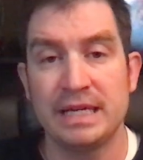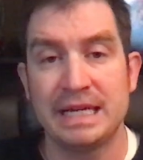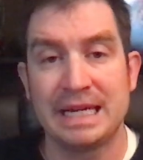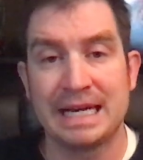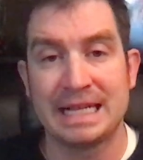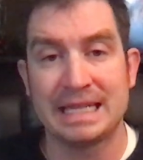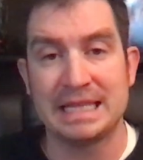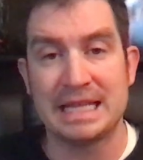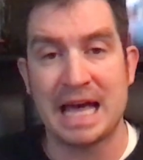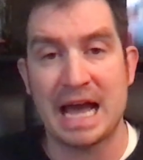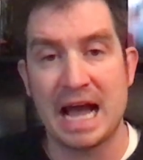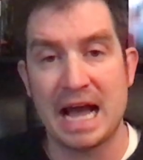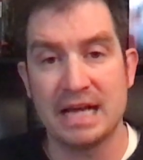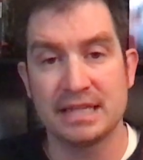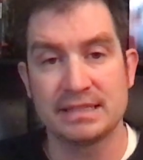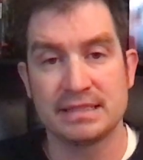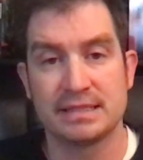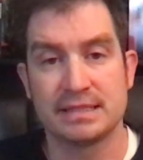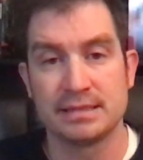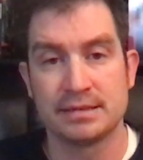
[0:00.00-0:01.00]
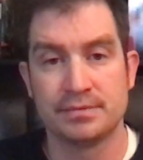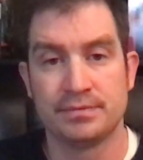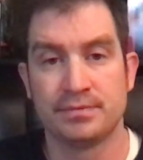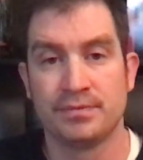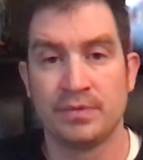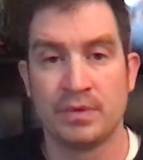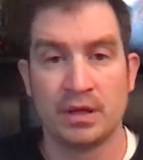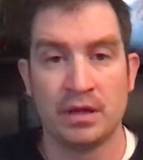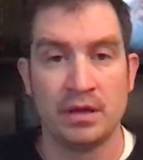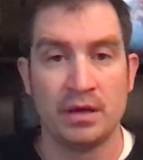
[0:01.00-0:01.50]
class,
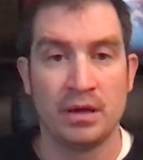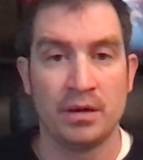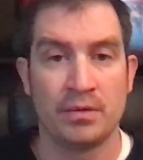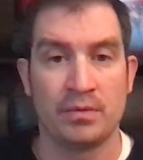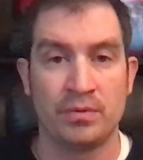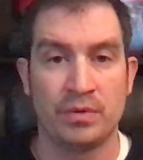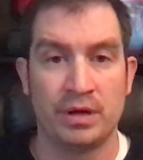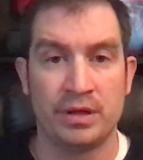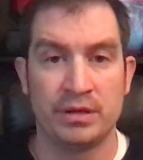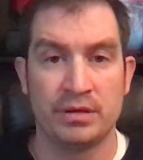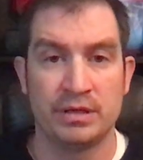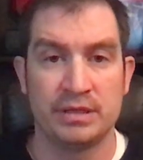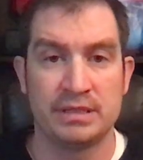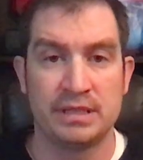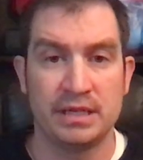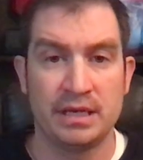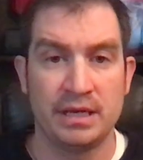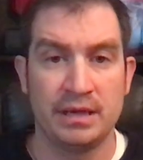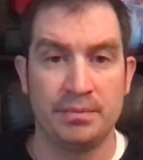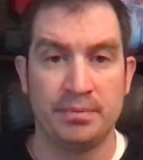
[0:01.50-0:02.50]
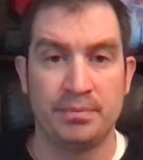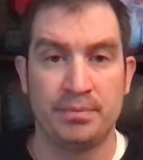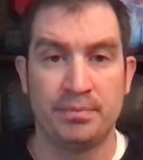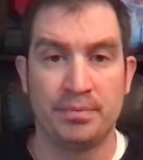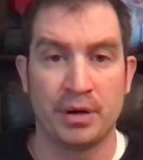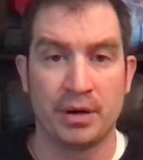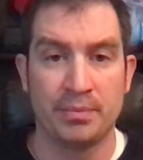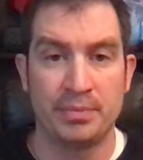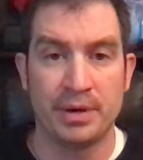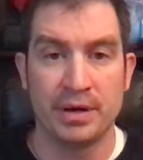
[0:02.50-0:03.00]
whether it's a
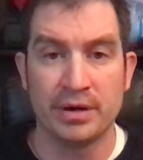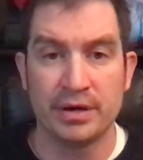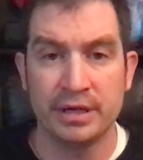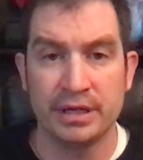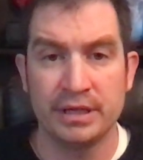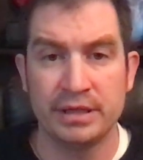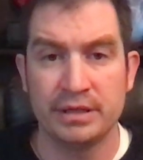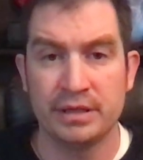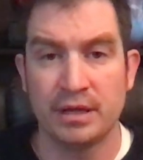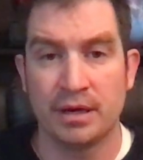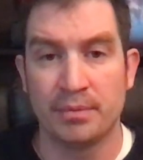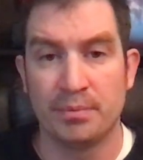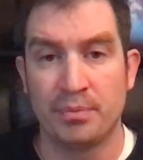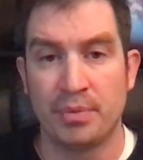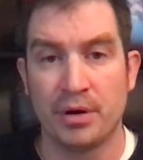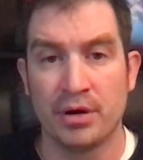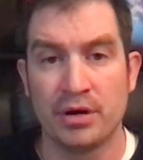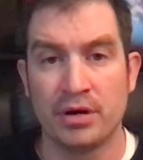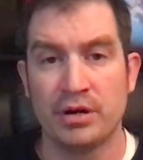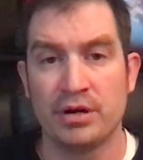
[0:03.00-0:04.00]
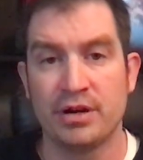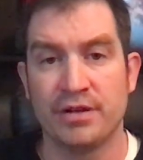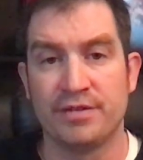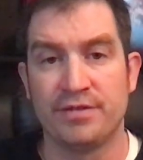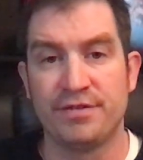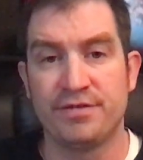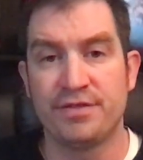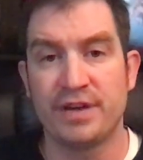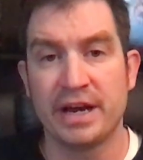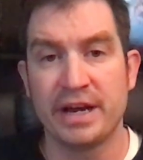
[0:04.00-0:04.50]
barbarian, a bard, a
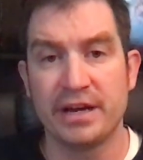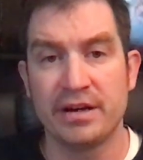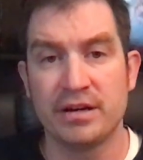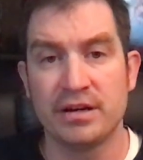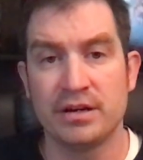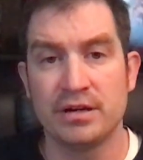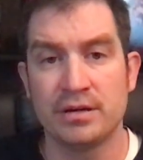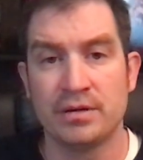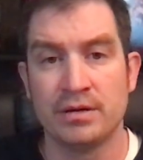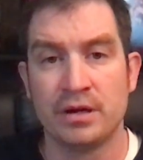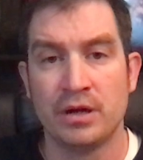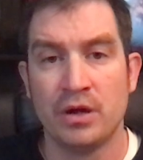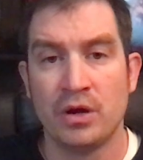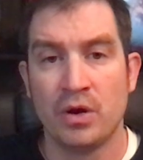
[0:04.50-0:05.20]
fighter,